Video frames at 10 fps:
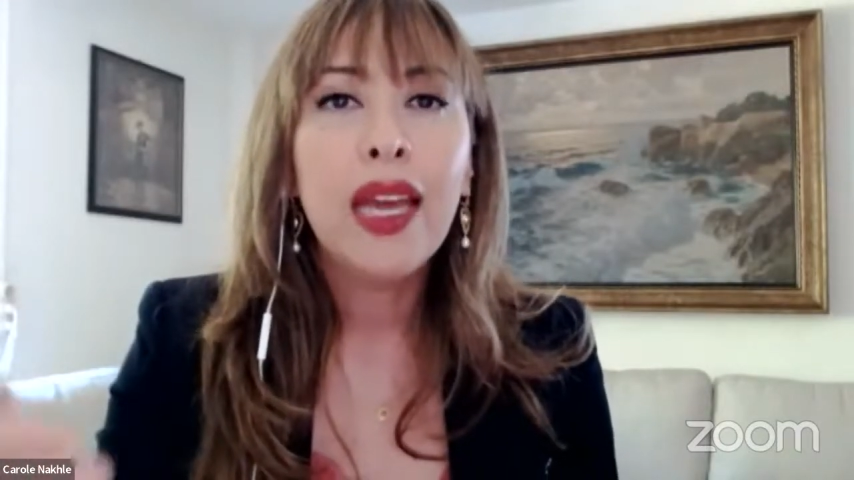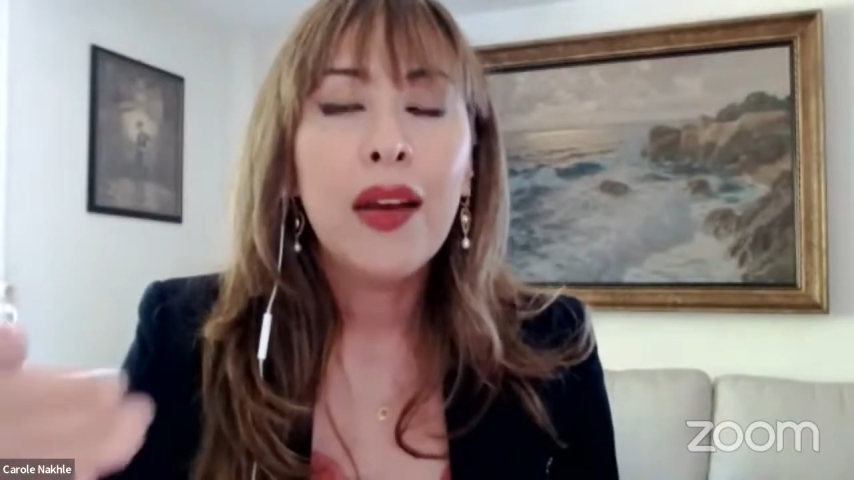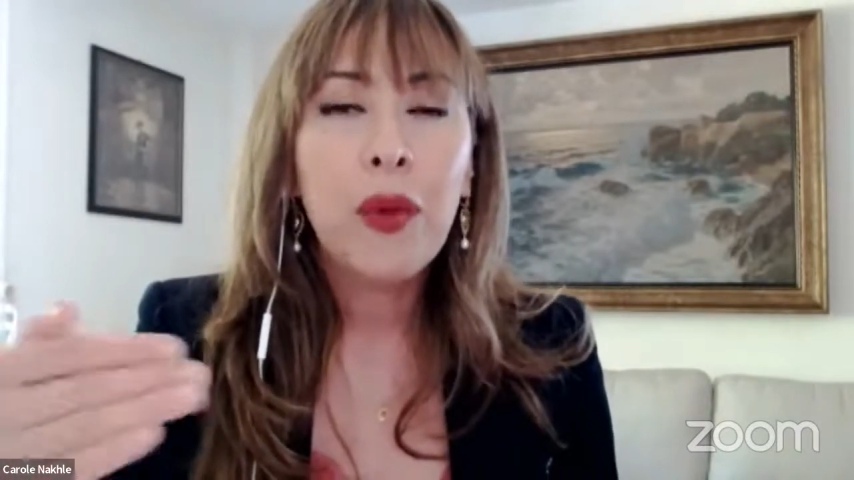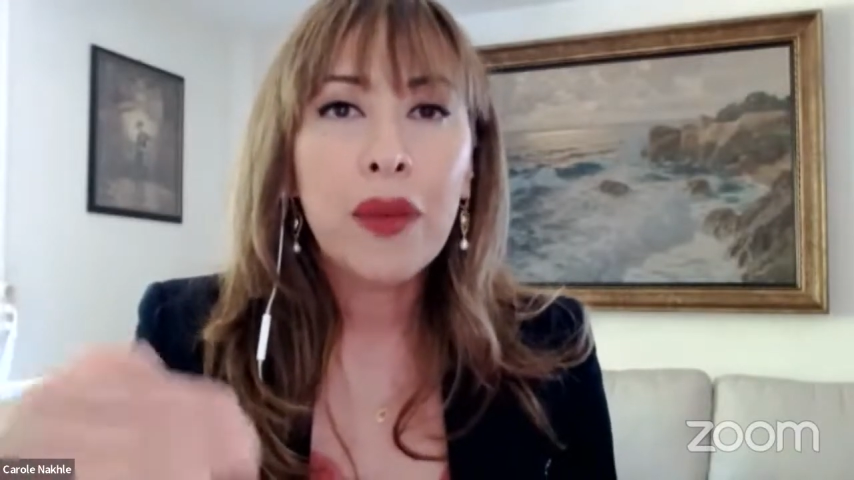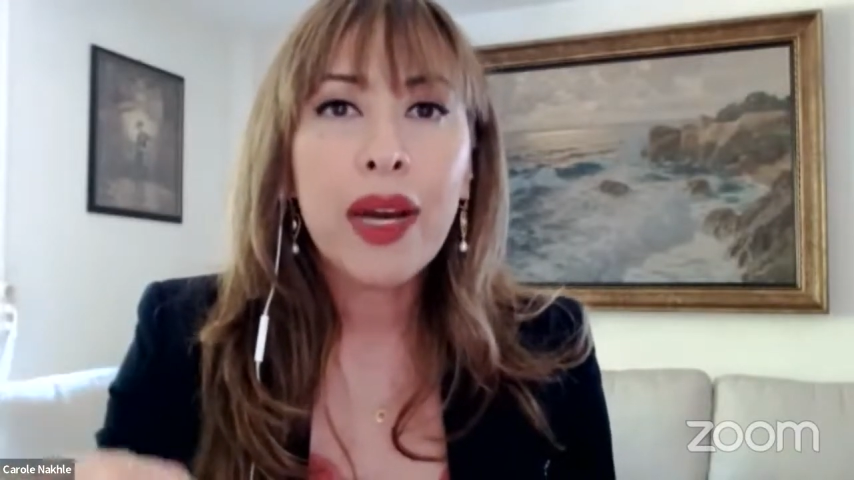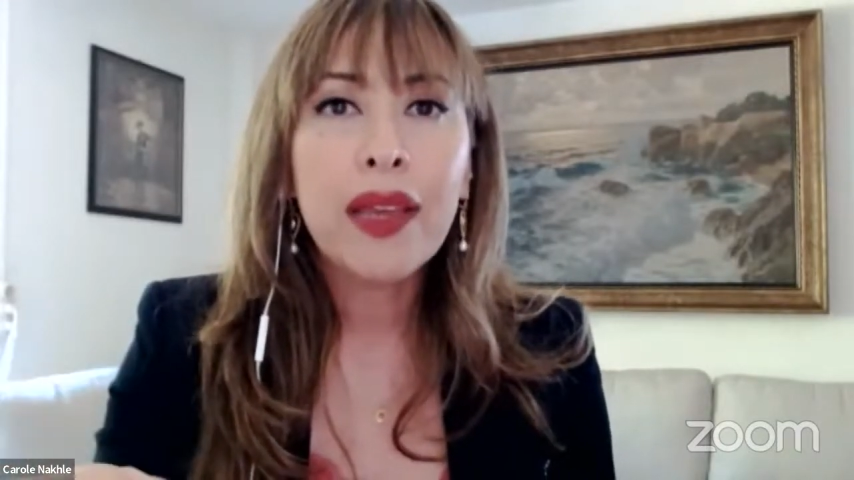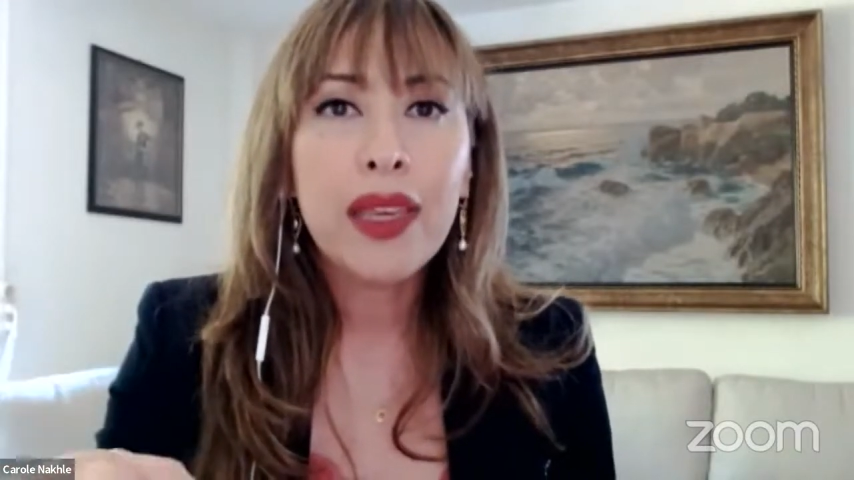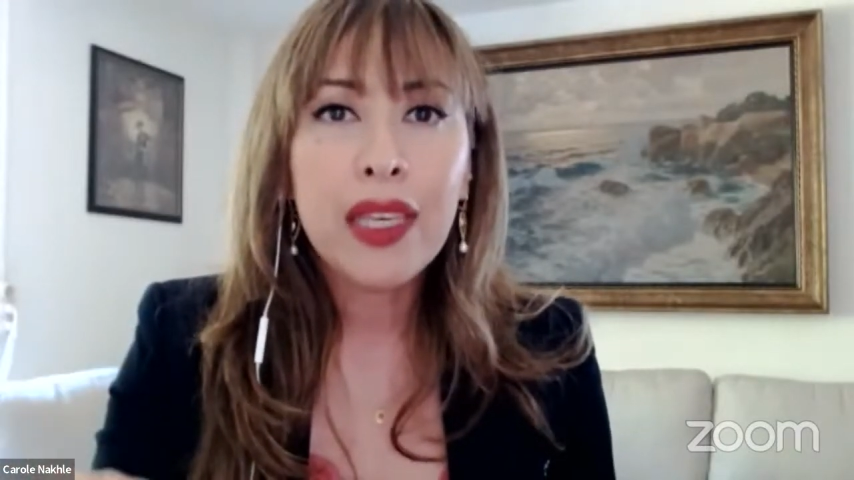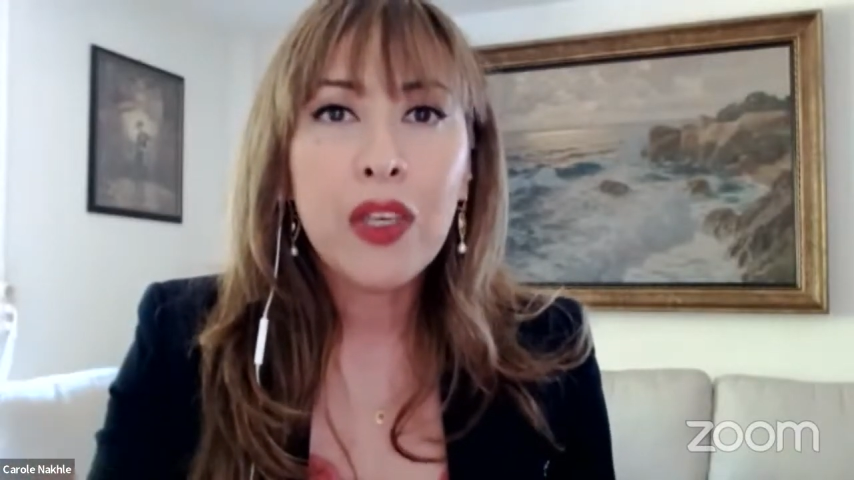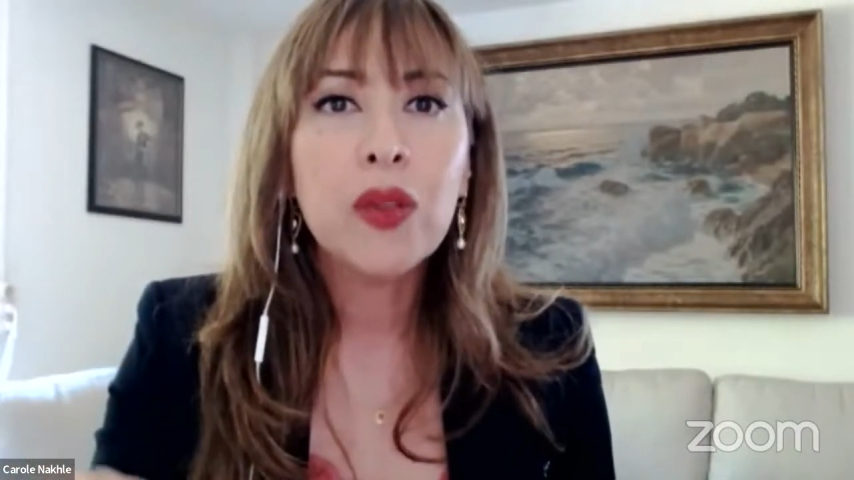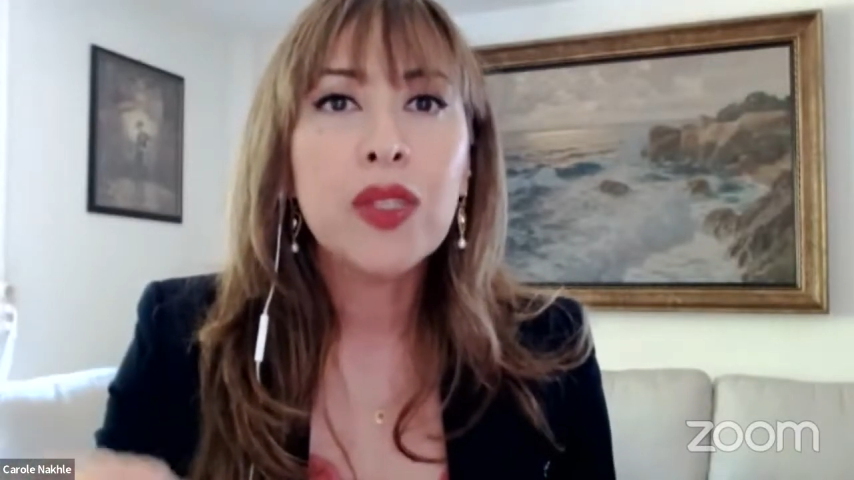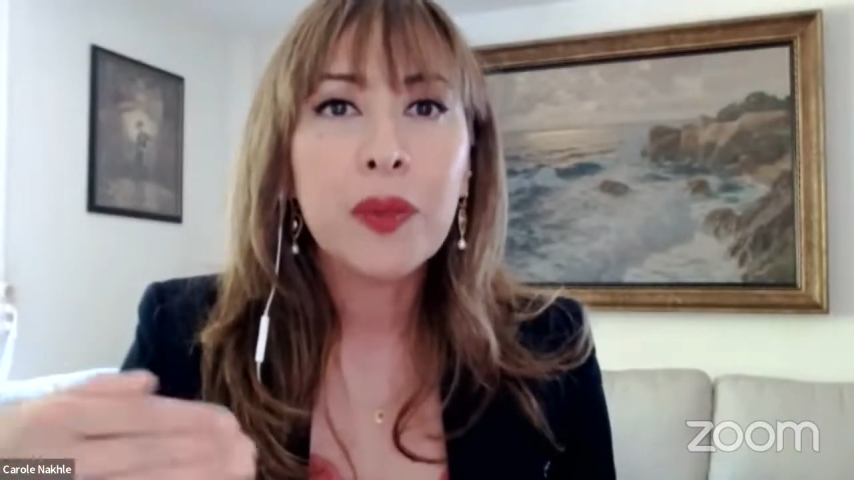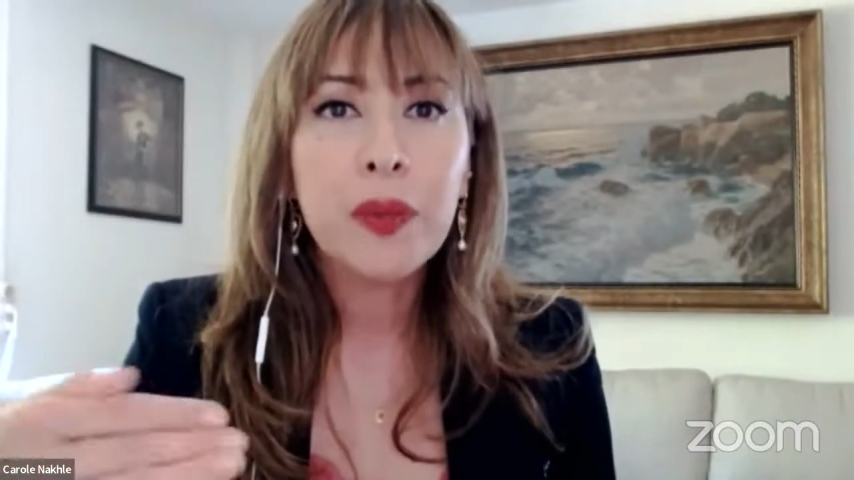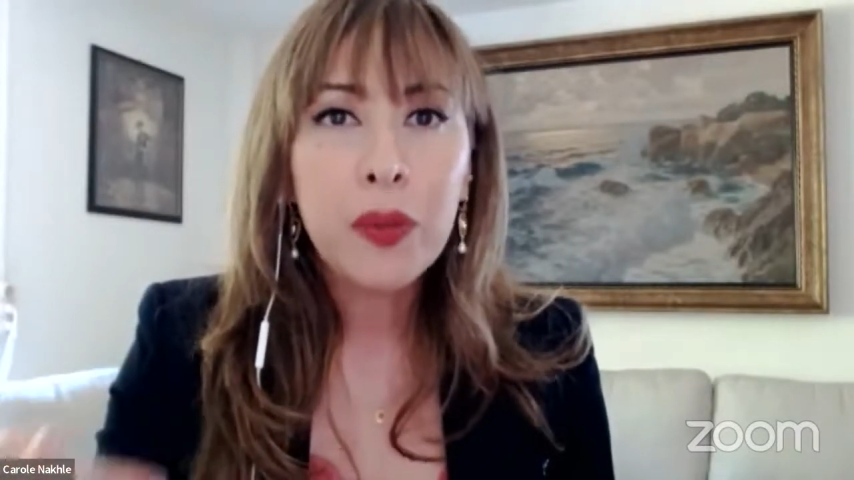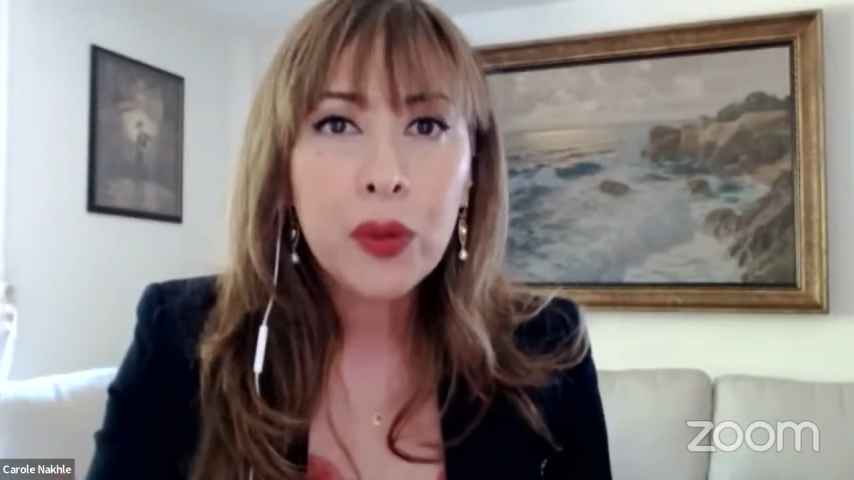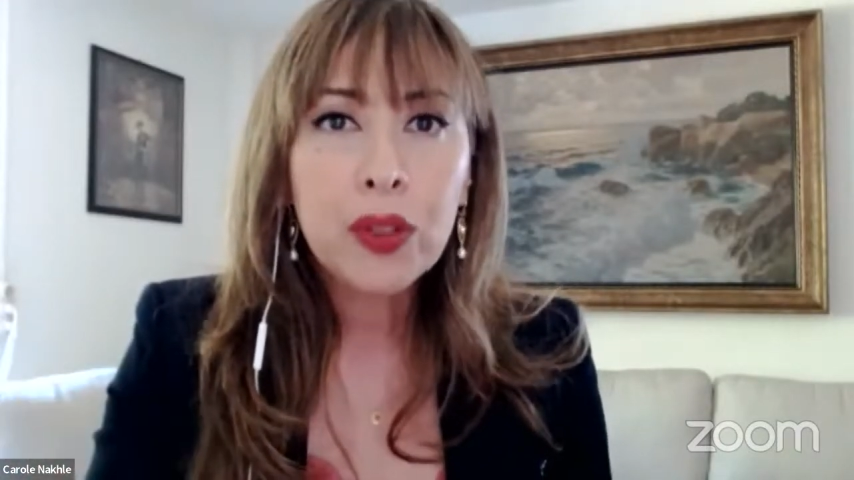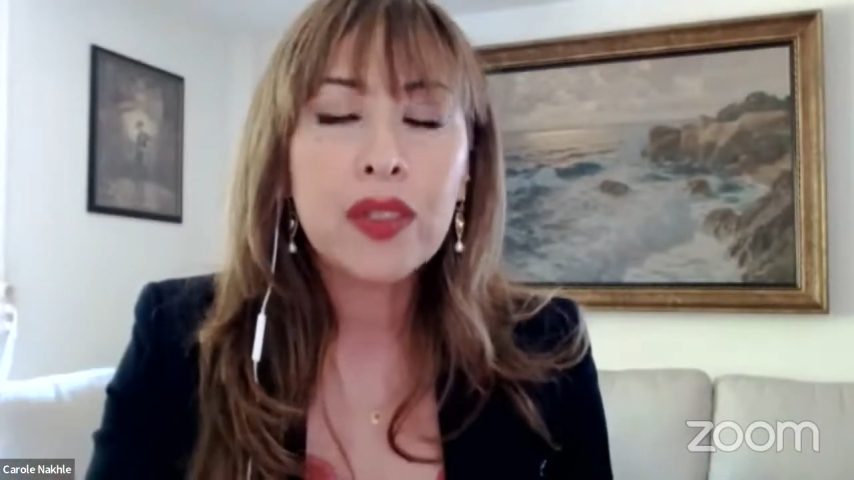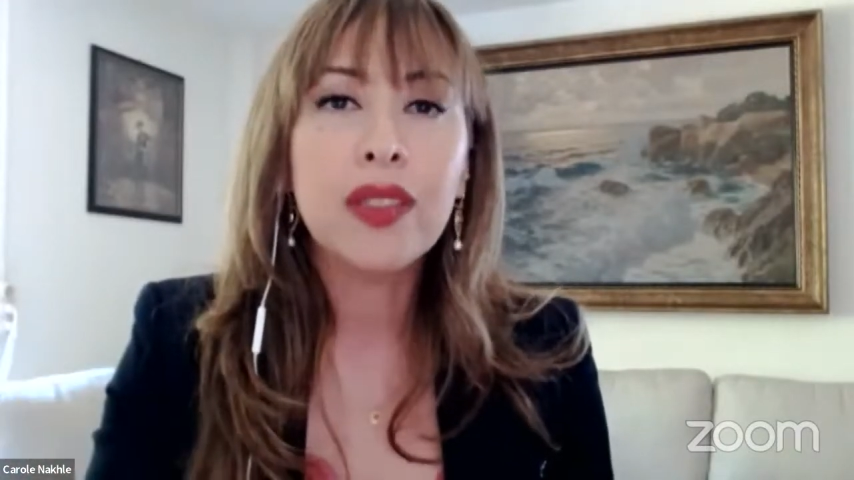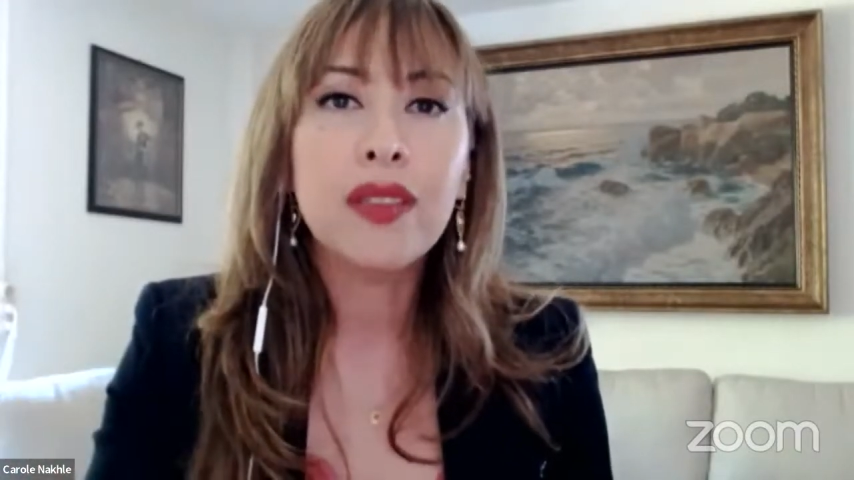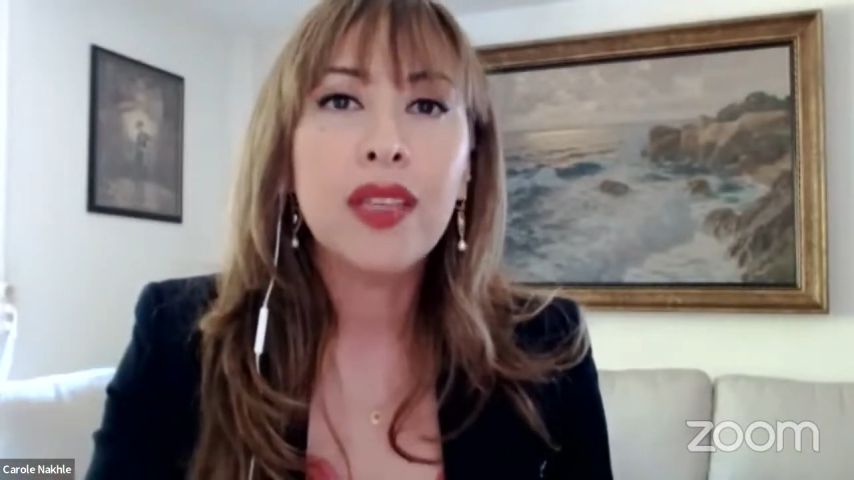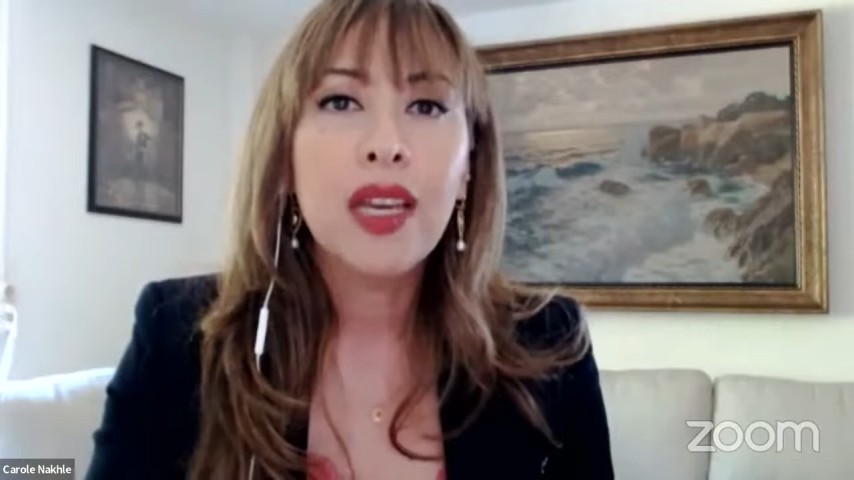whereby the EU supported